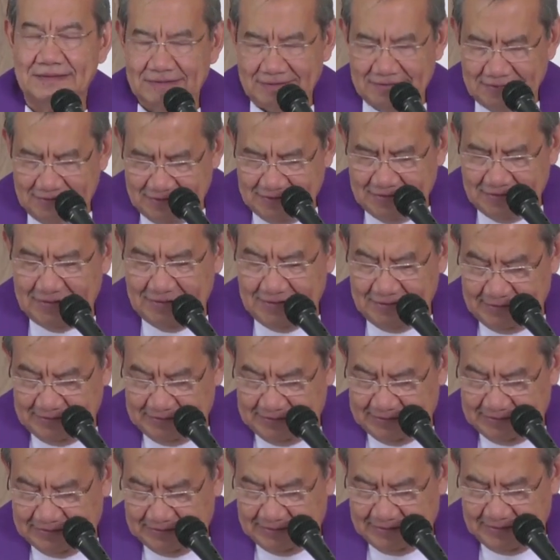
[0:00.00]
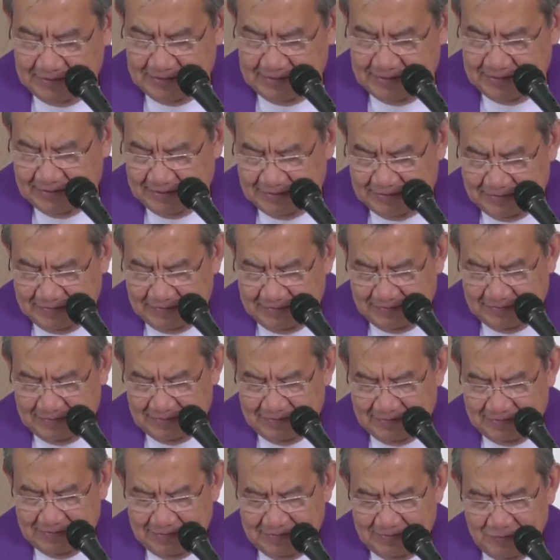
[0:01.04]
Yes. And
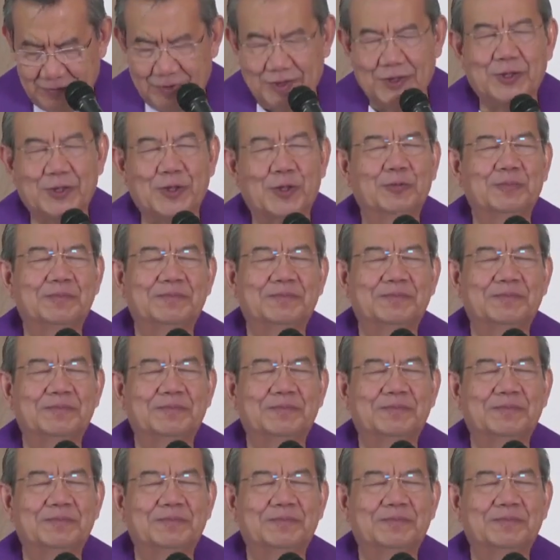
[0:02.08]
we hope